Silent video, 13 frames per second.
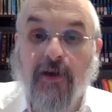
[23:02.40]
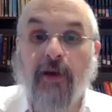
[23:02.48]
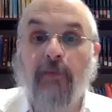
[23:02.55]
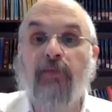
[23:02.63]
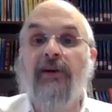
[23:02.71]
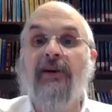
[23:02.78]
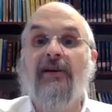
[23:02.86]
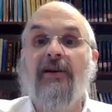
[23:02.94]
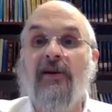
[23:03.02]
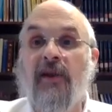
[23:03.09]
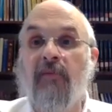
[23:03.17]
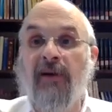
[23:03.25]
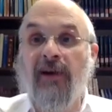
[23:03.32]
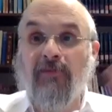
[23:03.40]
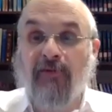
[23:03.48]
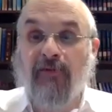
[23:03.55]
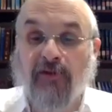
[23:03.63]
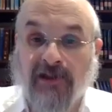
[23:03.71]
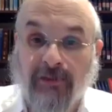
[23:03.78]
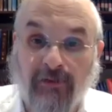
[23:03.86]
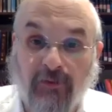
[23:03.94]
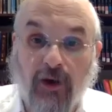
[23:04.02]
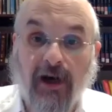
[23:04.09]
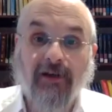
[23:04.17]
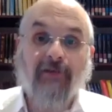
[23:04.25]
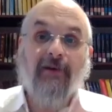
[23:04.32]
they bring him the first cup of
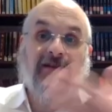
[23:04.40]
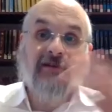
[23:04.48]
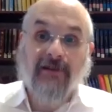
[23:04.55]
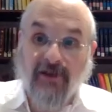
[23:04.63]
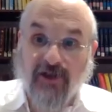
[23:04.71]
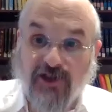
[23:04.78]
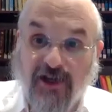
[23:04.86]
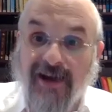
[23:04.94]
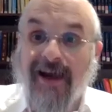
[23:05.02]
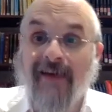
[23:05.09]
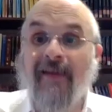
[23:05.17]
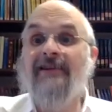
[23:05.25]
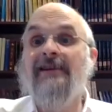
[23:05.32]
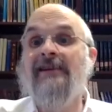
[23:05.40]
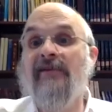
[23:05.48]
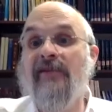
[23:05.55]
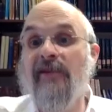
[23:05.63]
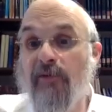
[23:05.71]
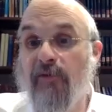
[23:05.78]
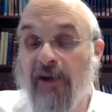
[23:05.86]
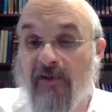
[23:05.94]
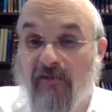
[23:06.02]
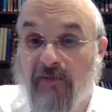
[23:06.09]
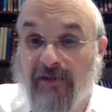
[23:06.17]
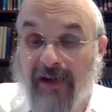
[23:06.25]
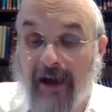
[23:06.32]
wine, he makes Kiddush. And then it says, Evi Lufon
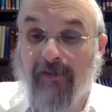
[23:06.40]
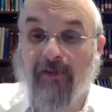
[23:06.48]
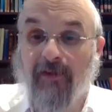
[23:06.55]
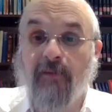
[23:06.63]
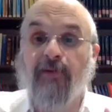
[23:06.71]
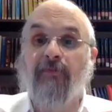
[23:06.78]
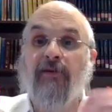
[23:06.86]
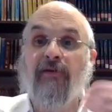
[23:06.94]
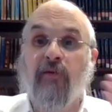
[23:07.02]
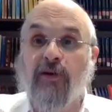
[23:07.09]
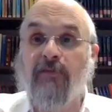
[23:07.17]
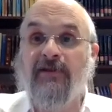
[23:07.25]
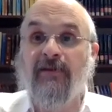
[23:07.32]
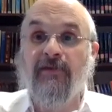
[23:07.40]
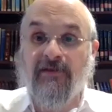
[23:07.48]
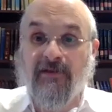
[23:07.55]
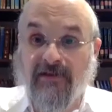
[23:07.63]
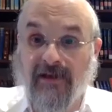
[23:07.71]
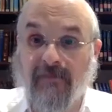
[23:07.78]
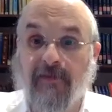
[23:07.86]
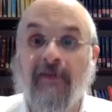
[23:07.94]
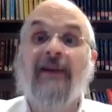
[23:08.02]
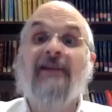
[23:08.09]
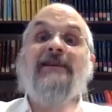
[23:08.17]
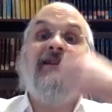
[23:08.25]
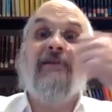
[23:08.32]
of Metabo, they bring before him something to dip. And then
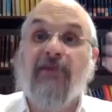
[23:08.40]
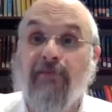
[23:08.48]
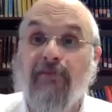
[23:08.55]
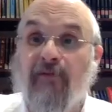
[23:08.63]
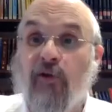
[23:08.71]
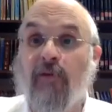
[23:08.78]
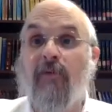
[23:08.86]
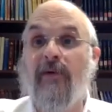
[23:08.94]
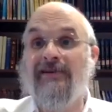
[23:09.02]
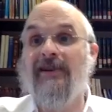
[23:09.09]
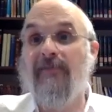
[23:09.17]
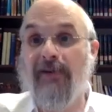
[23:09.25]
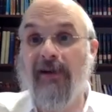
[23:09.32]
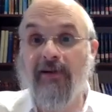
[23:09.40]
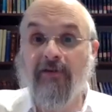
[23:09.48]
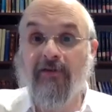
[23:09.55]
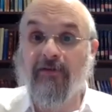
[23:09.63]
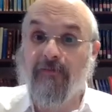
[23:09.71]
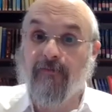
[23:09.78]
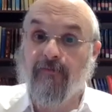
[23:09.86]
it says, they bring before him the rest of the plate.